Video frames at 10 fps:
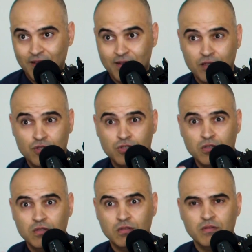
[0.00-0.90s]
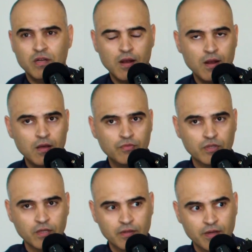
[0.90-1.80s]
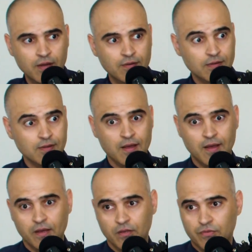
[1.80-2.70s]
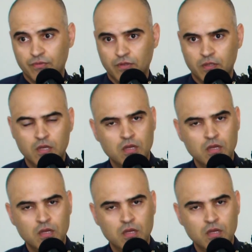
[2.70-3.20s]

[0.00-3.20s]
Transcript: and they show they're loving, they are alive, uh,